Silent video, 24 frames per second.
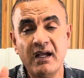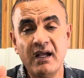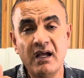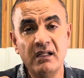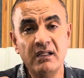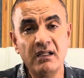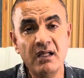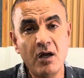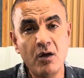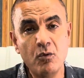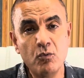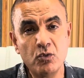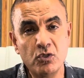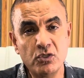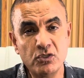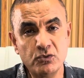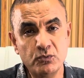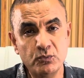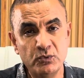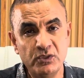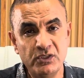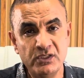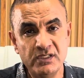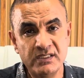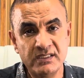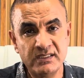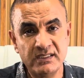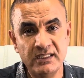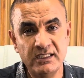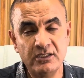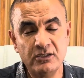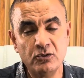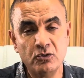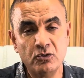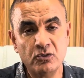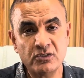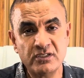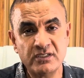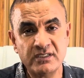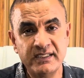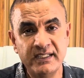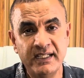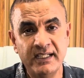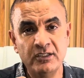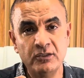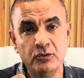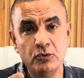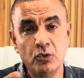a lot worse when you sit or
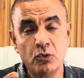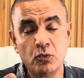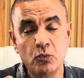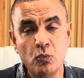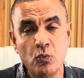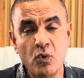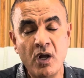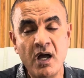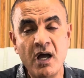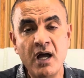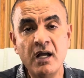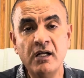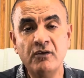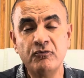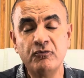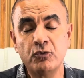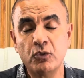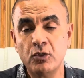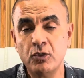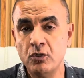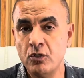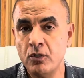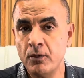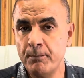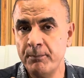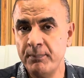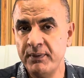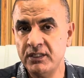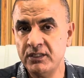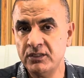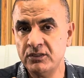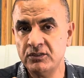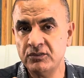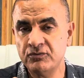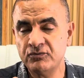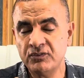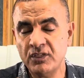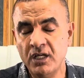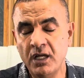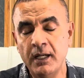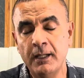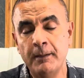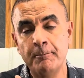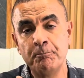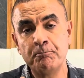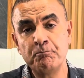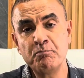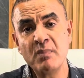stand or walk for a long period of
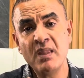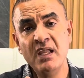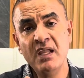time.